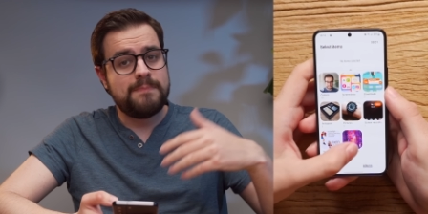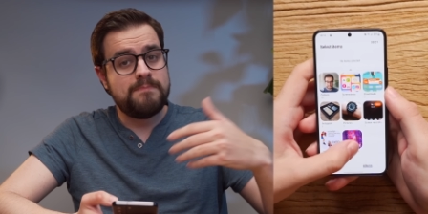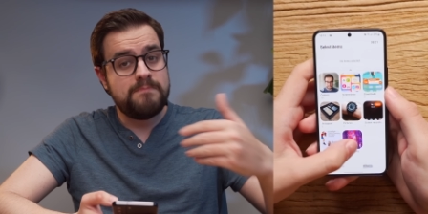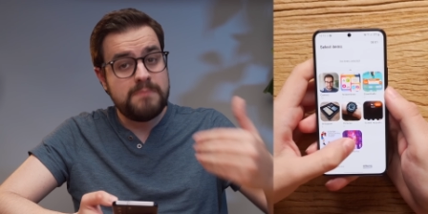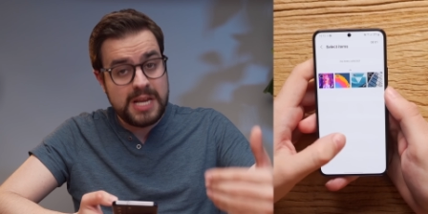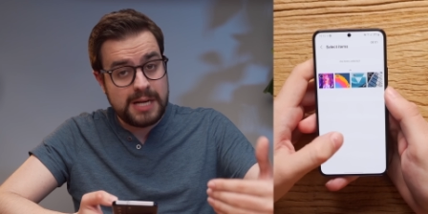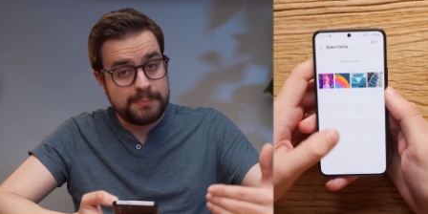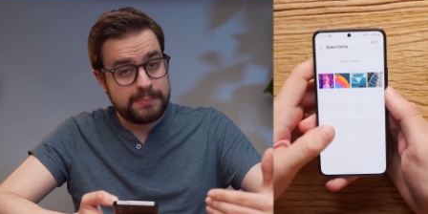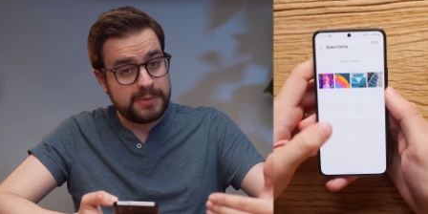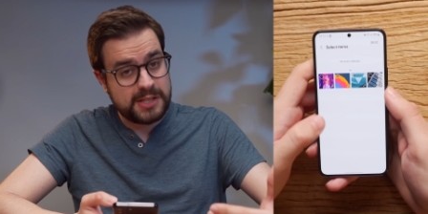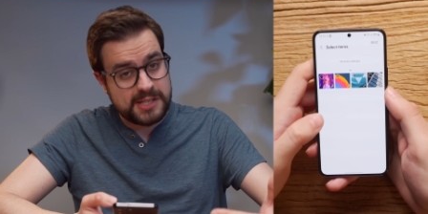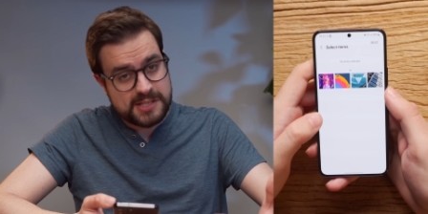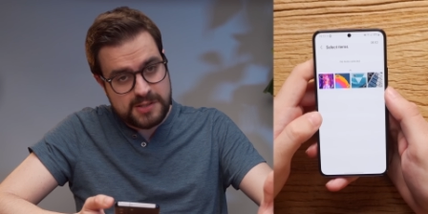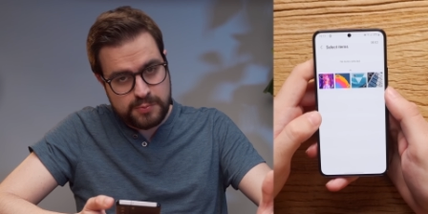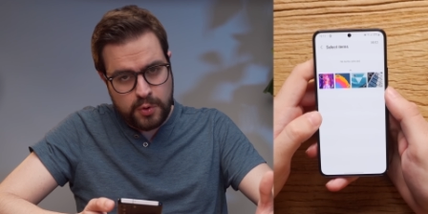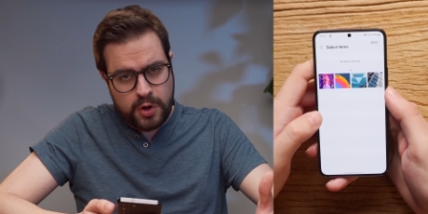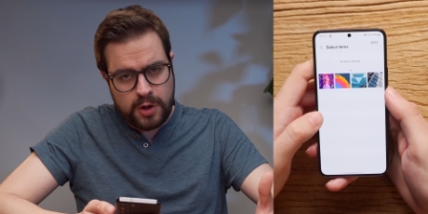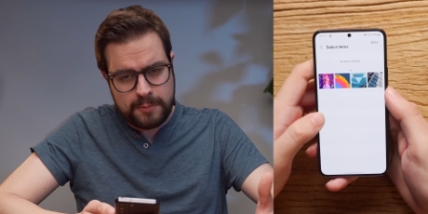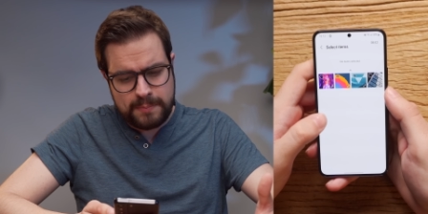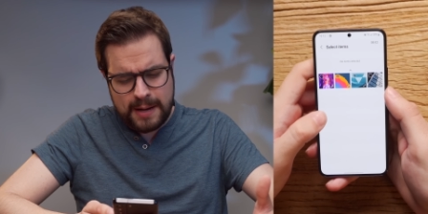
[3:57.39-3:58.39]
minimalist
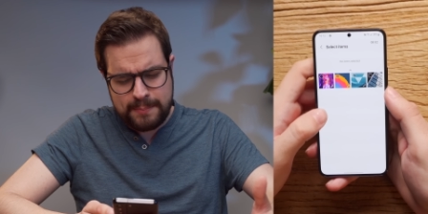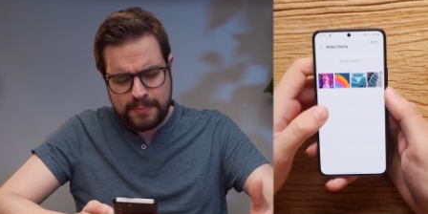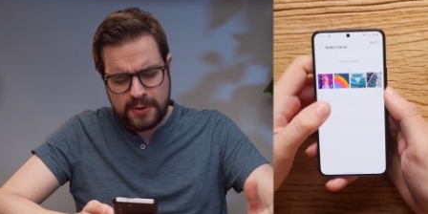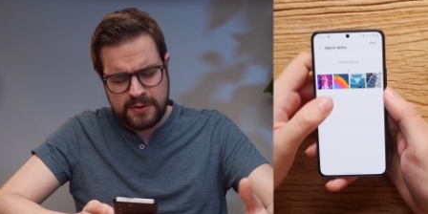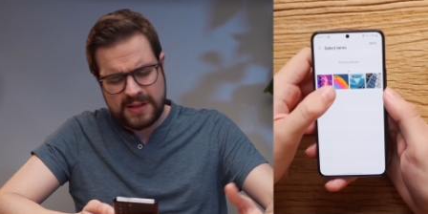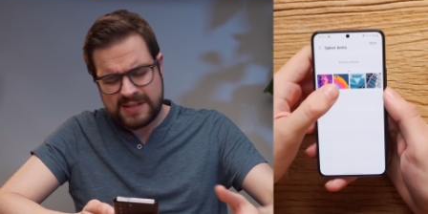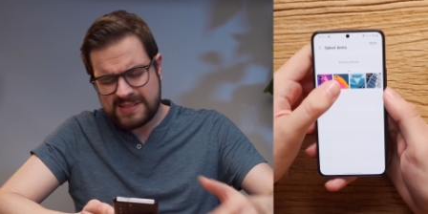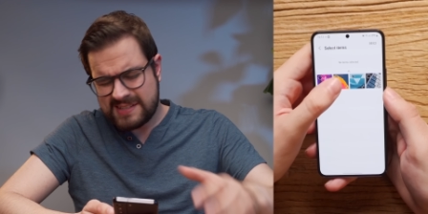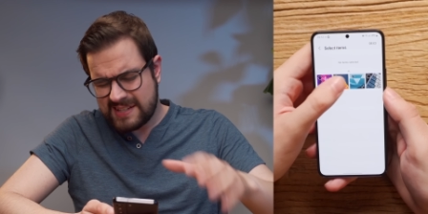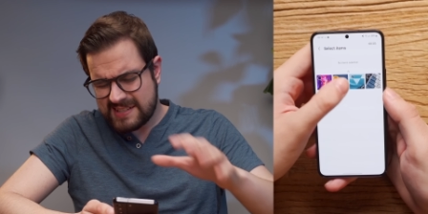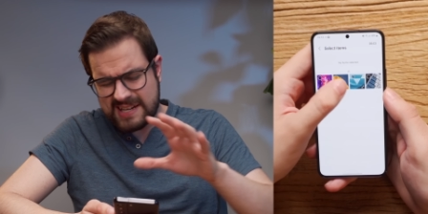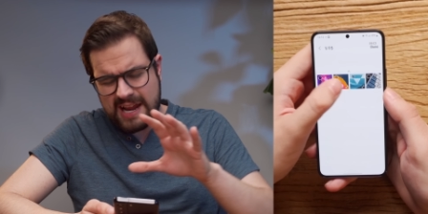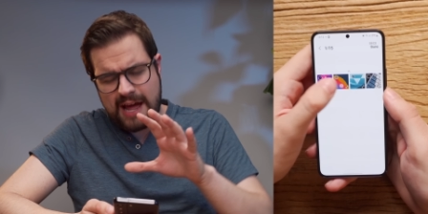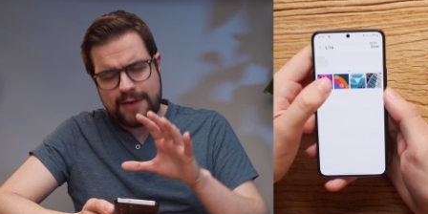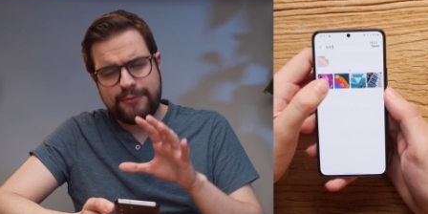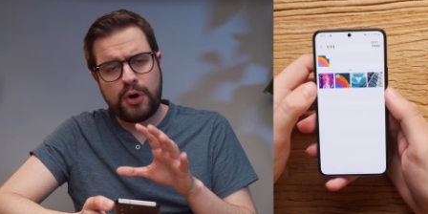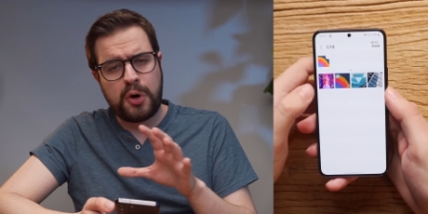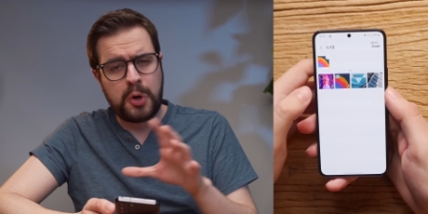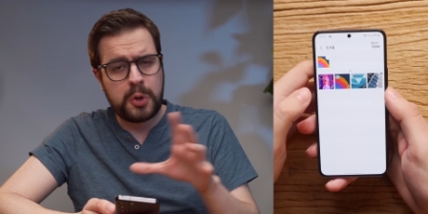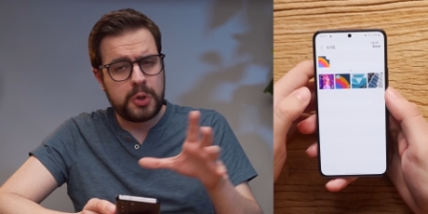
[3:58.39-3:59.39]
wallpaper that doesn't
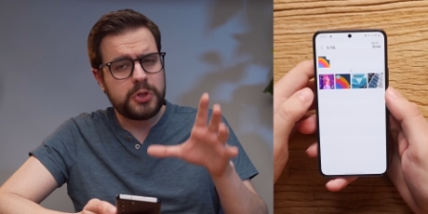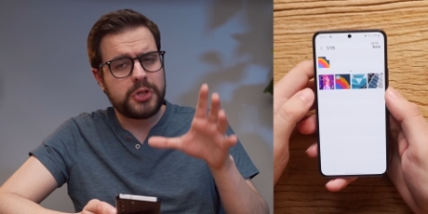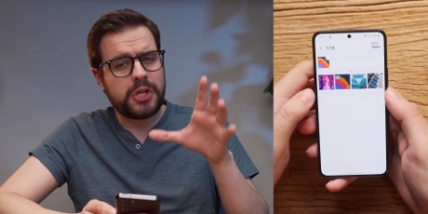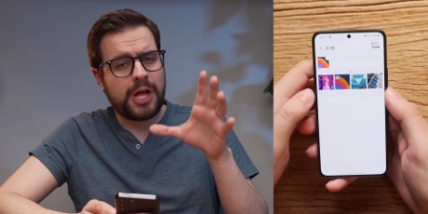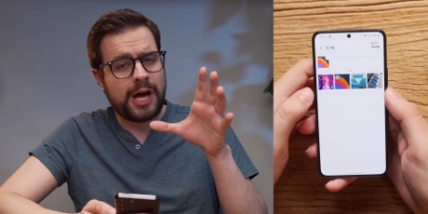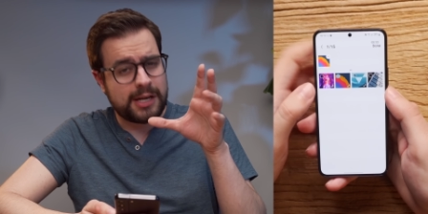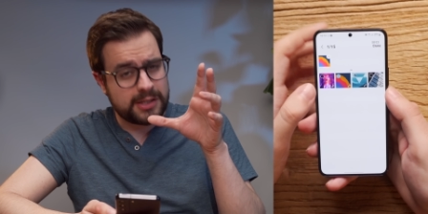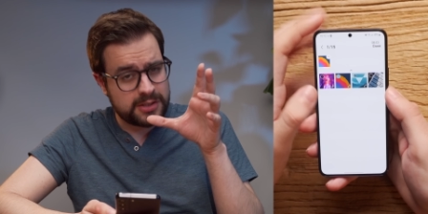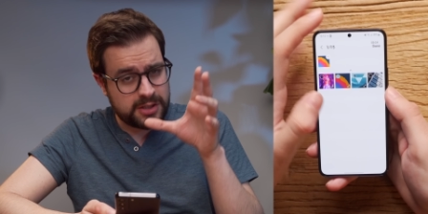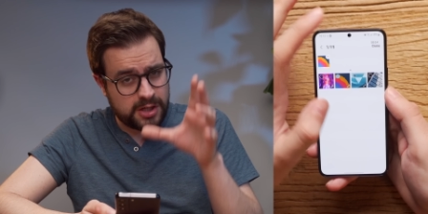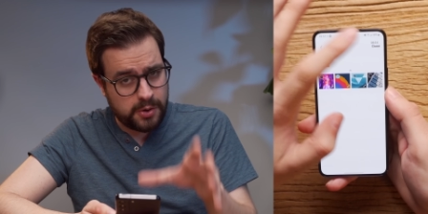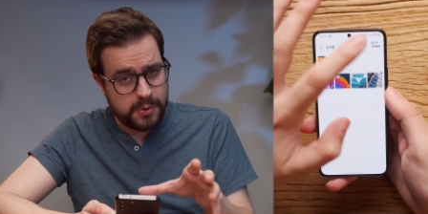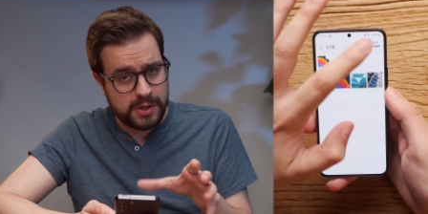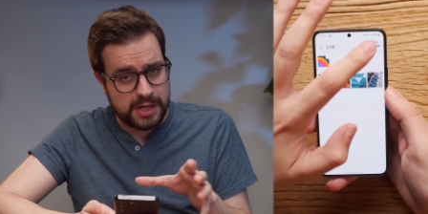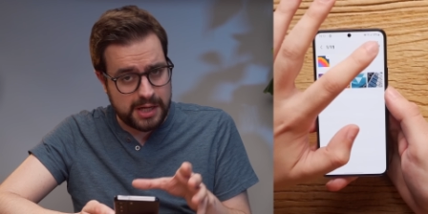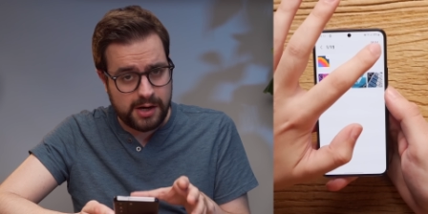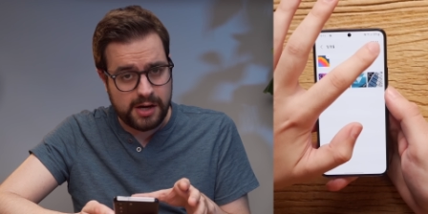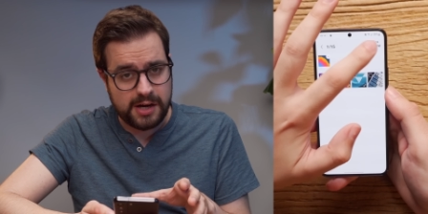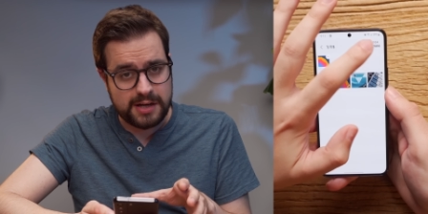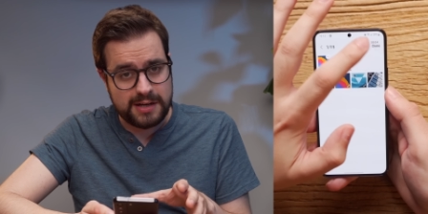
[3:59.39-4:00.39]
have a whole lot
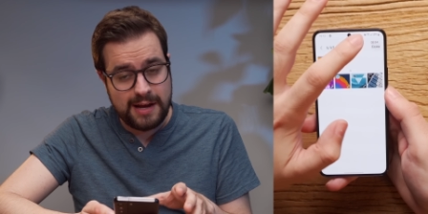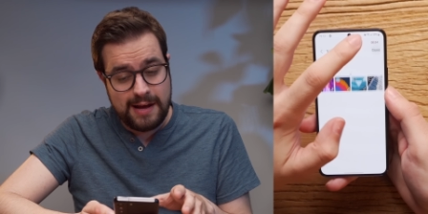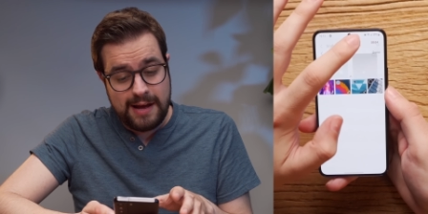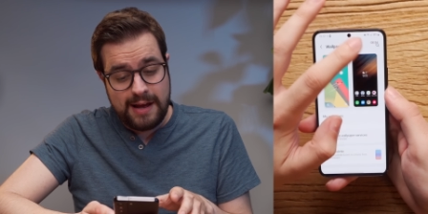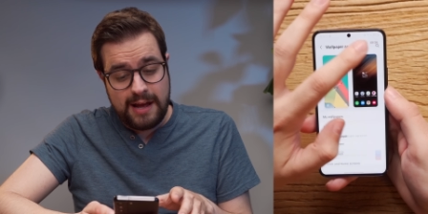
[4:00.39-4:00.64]
going on.